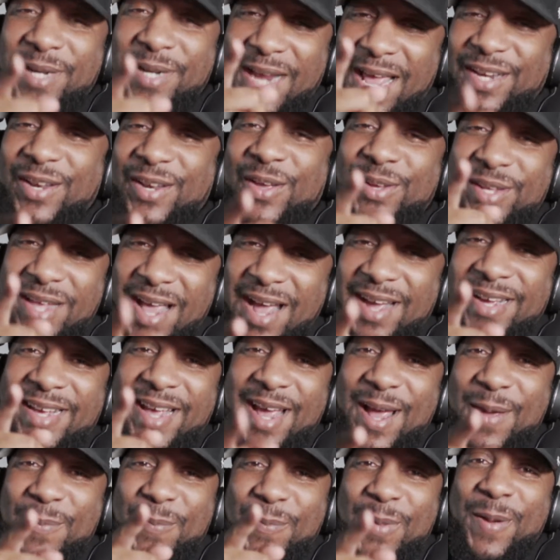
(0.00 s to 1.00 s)
I know y'all
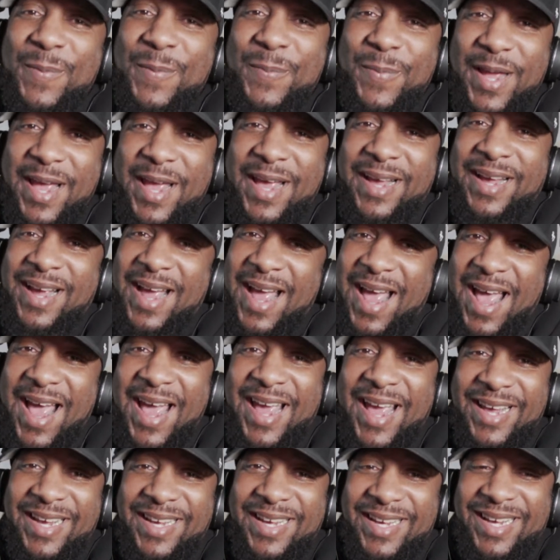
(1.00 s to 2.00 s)
got my back, all
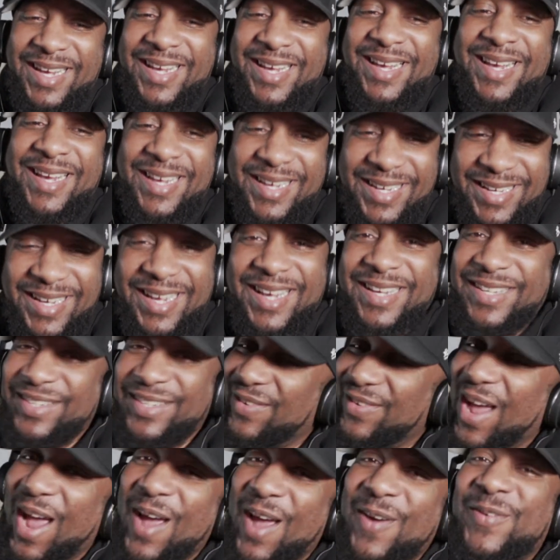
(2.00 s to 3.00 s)
right? And
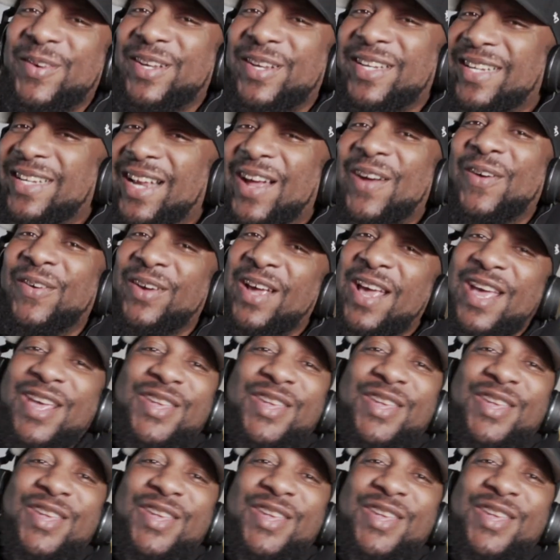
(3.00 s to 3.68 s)
you already know.